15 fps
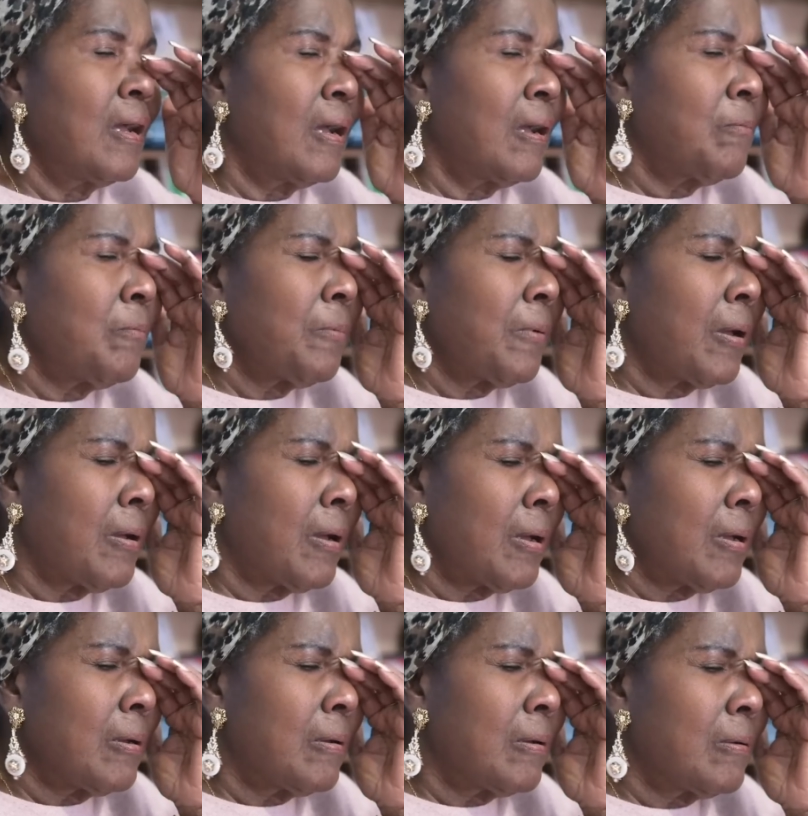
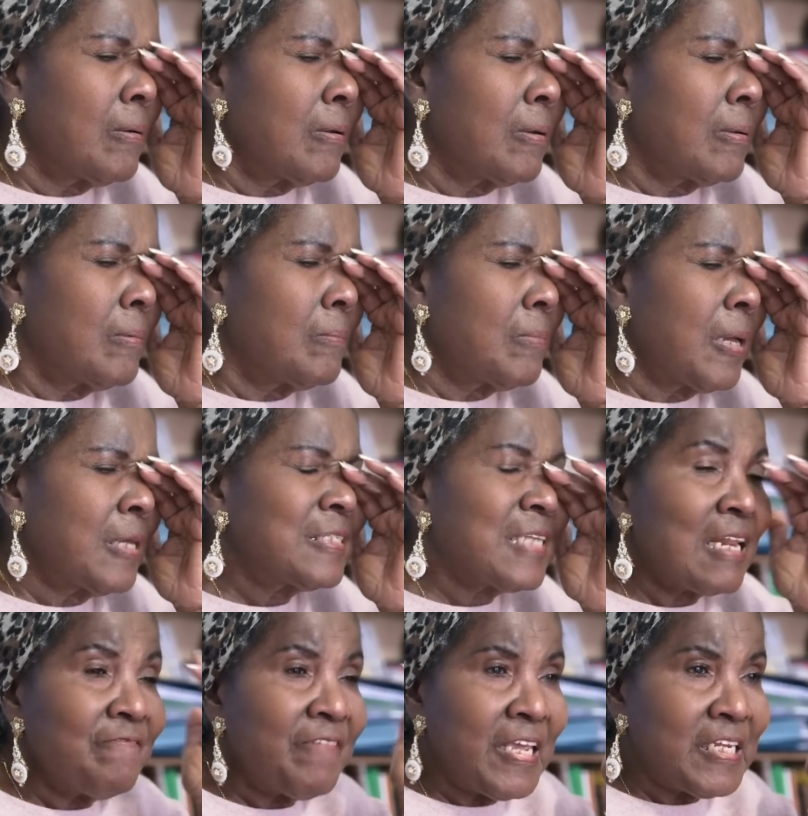a
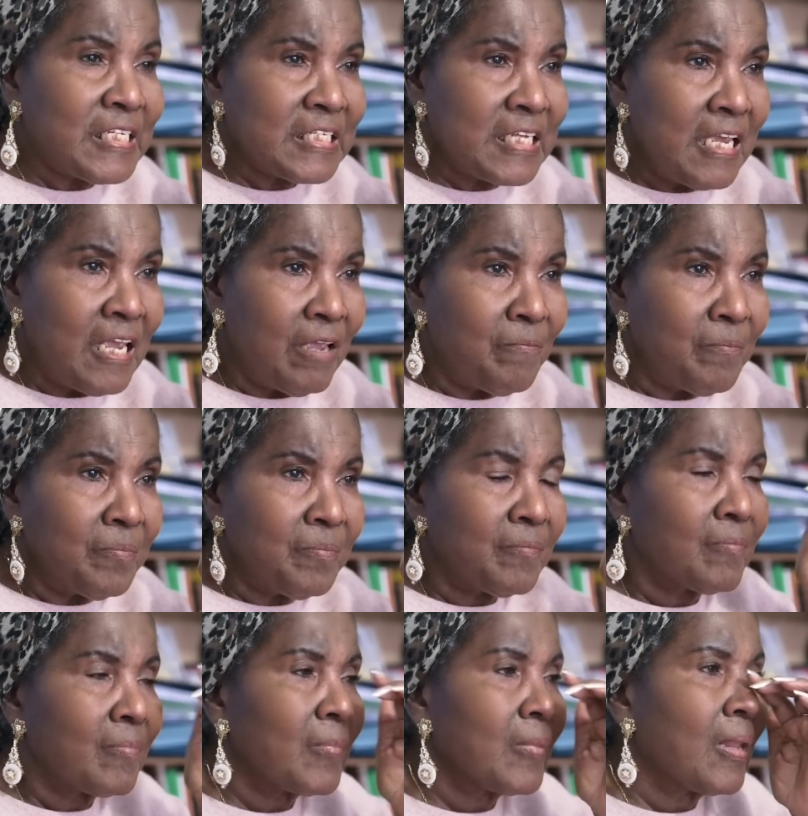self-aid scheme.
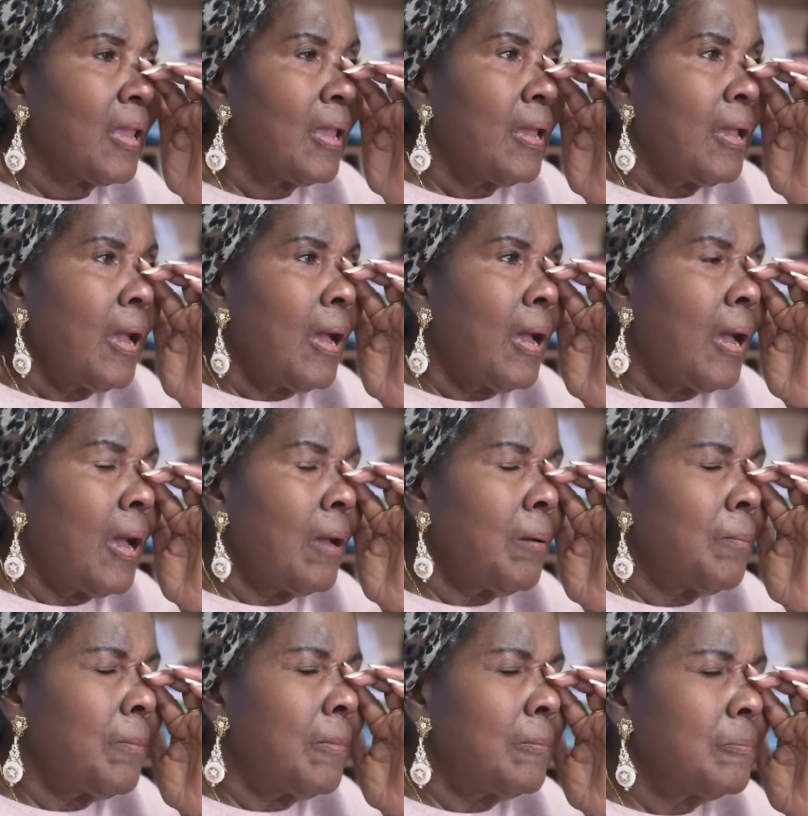
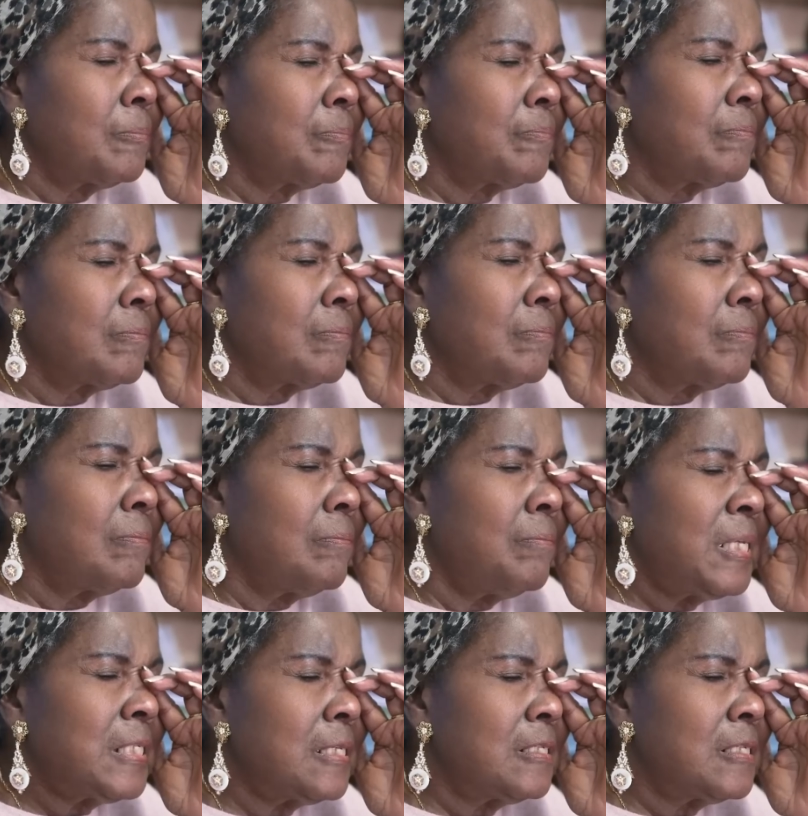
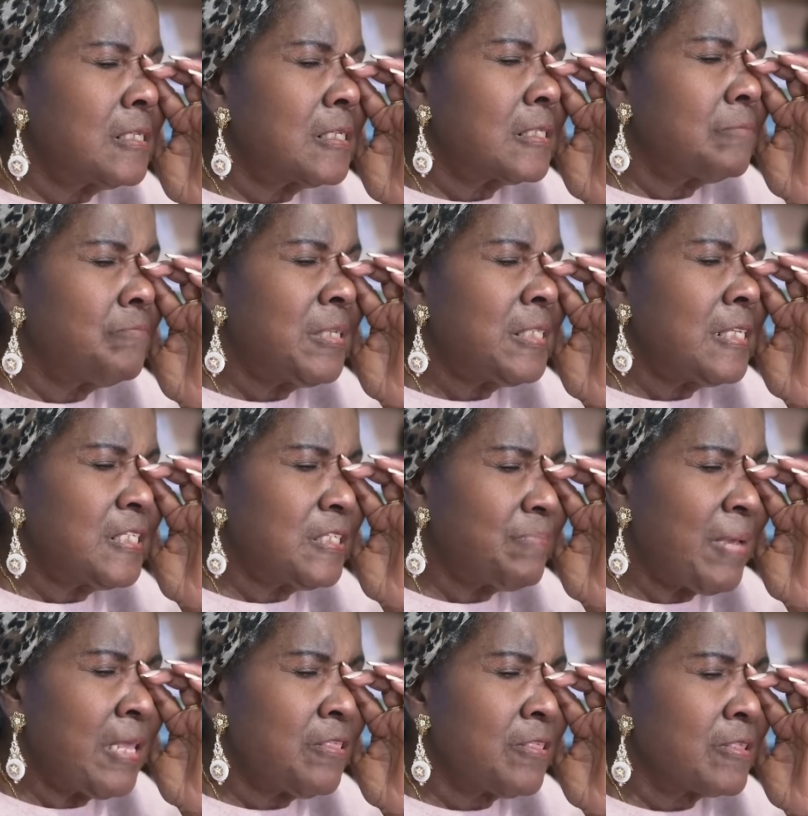Mrs.
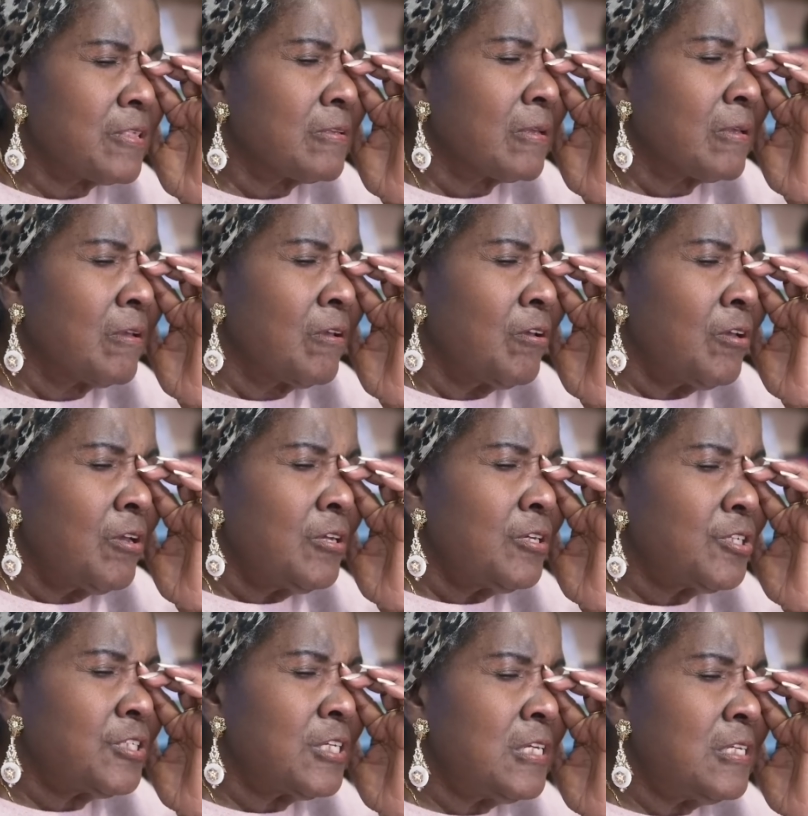Smith,
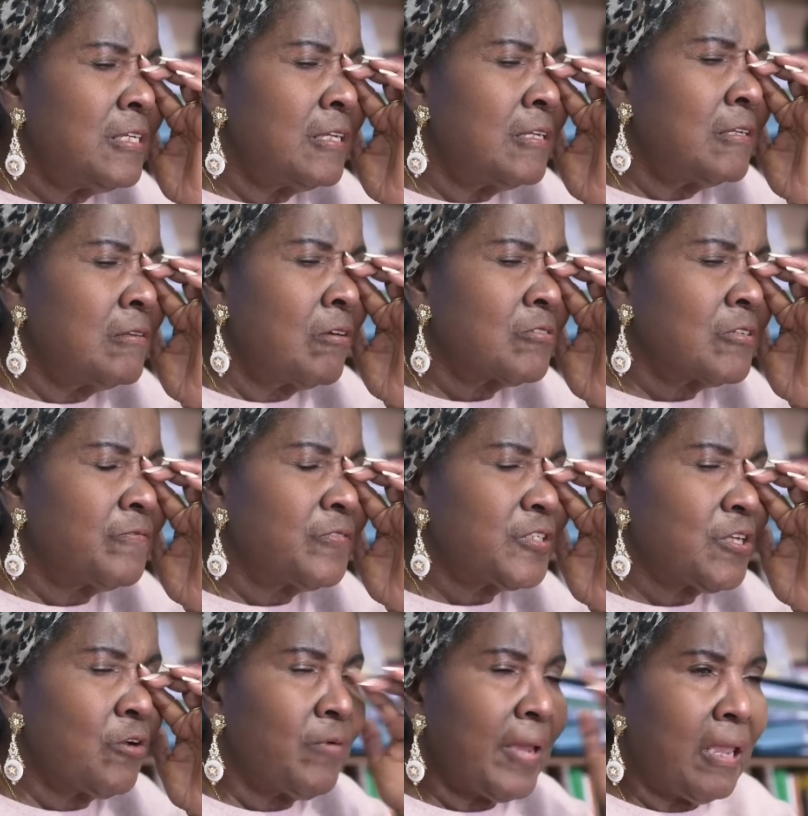she did a lot of
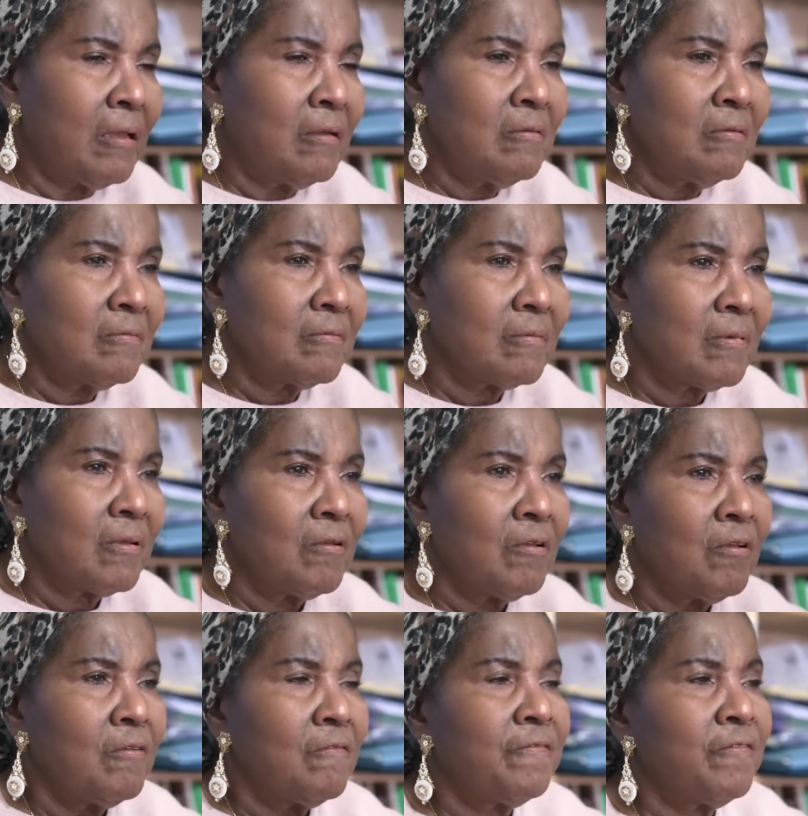sewing
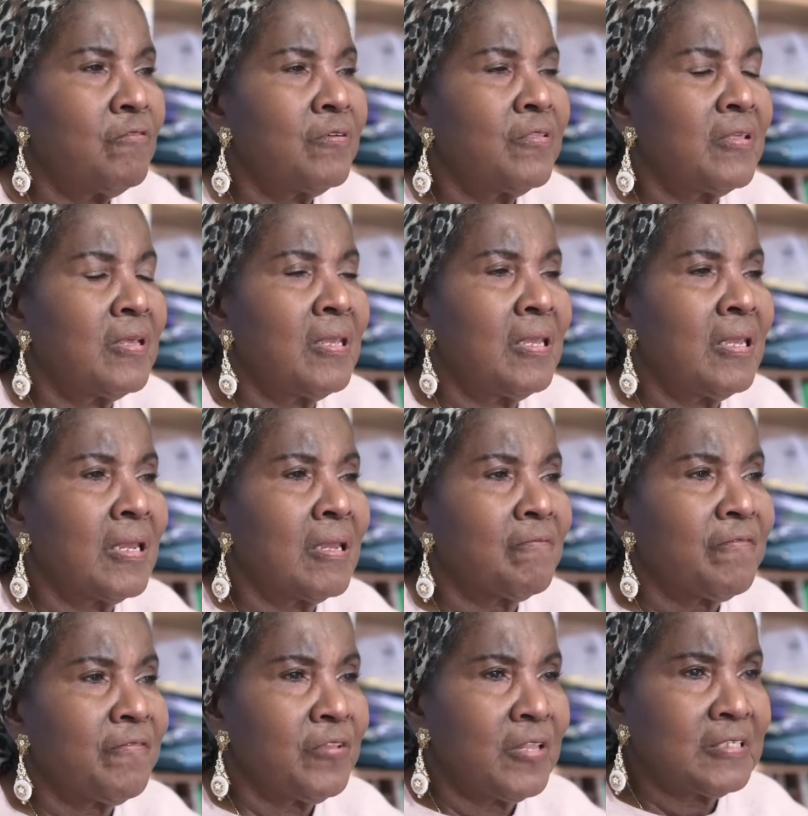for the
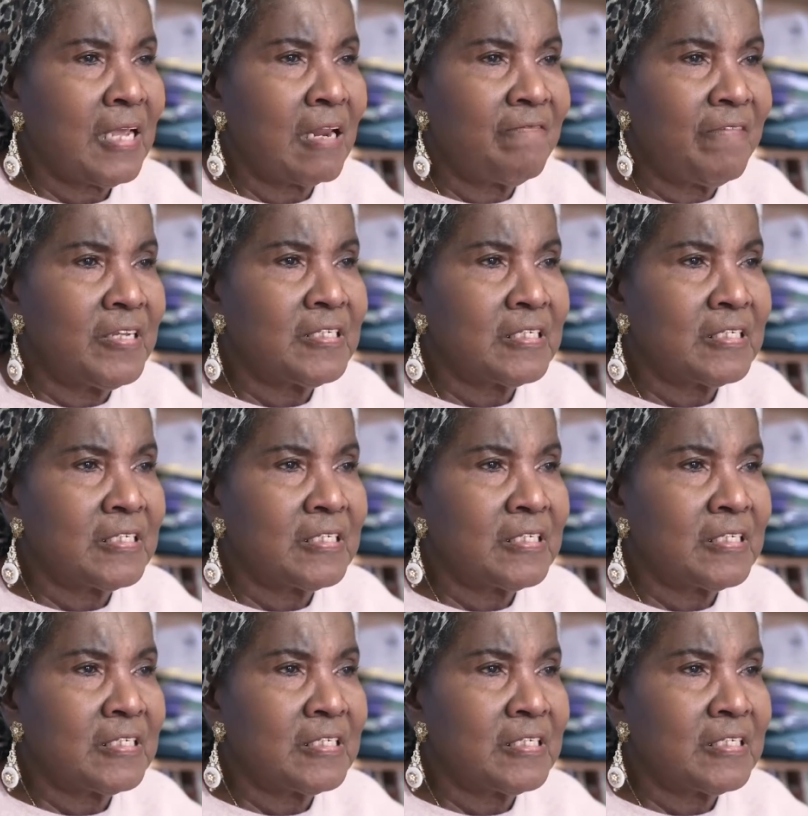self-aid